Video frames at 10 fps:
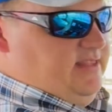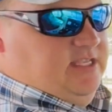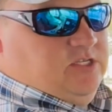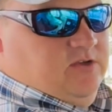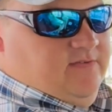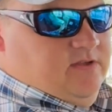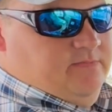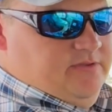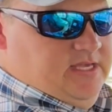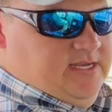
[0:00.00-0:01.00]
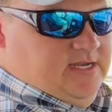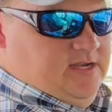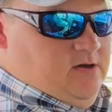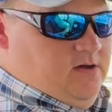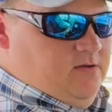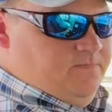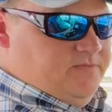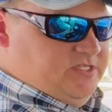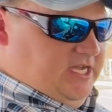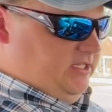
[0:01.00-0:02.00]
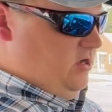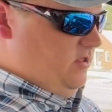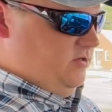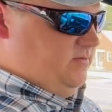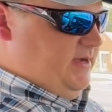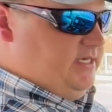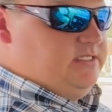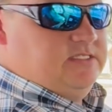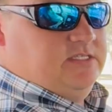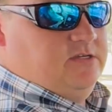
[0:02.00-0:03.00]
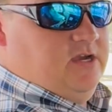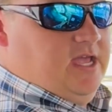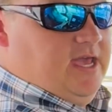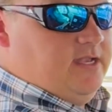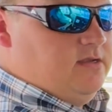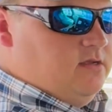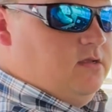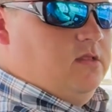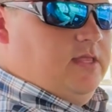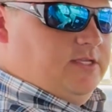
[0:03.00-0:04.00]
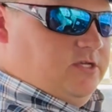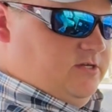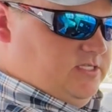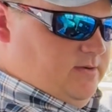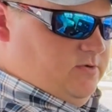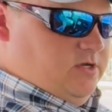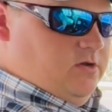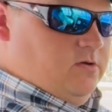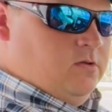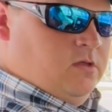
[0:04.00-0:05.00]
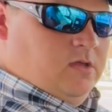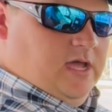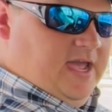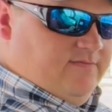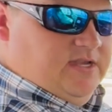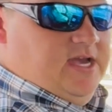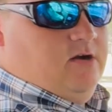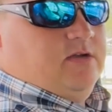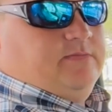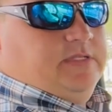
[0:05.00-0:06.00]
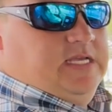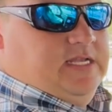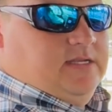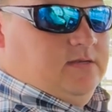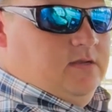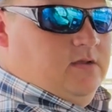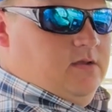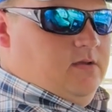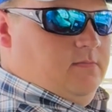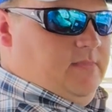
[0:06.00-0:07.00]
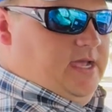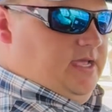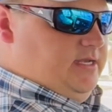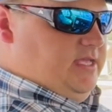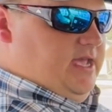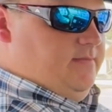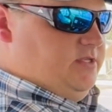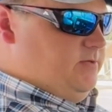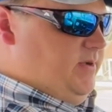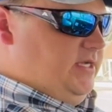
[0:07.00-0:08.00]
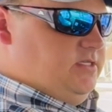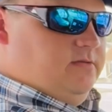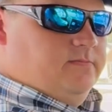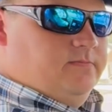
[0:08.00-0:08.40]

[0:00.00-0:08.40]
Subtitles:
that you have completed it all, checked all those boxes in your head, let your examiner know, I have now completed my in-cab inspection.